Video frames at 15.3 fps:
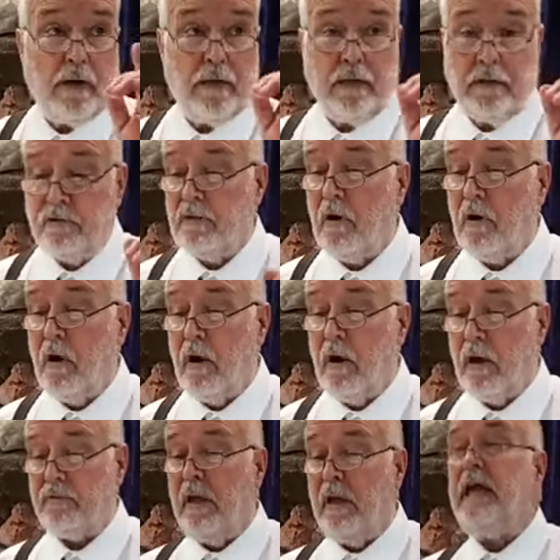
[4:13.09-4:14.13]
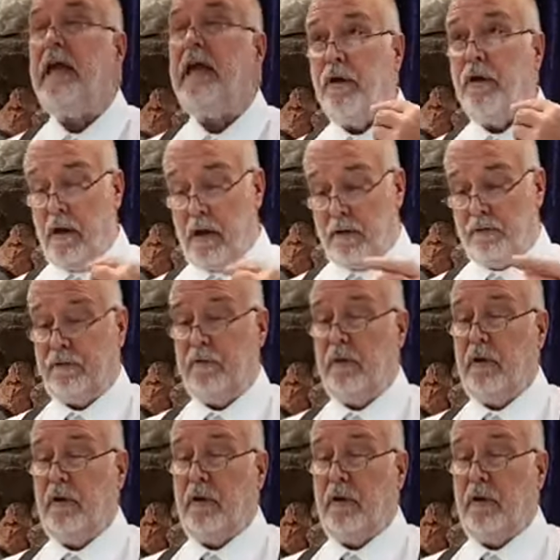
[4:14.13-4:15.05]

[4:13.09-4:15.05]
what he starts in us.